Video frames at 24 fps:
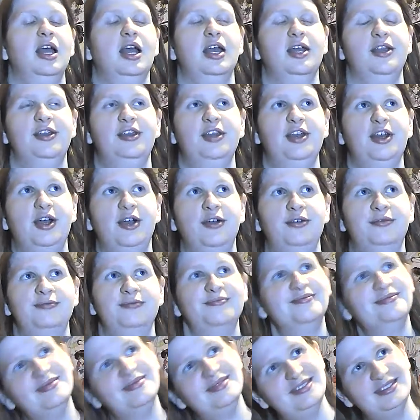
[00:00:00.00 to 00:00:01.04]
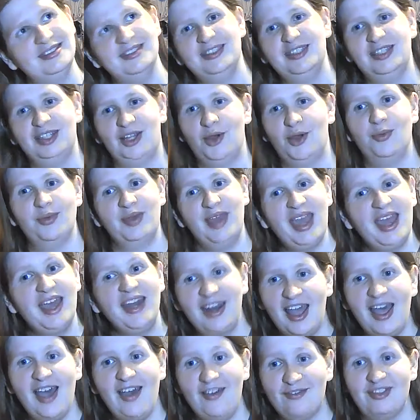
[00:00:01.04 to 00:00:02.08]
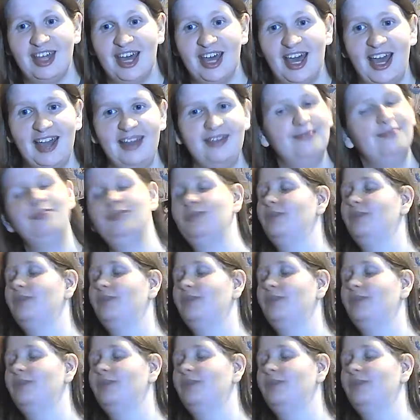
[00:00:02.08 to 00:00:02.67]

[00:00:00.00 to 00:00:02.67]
you know, we can't have that.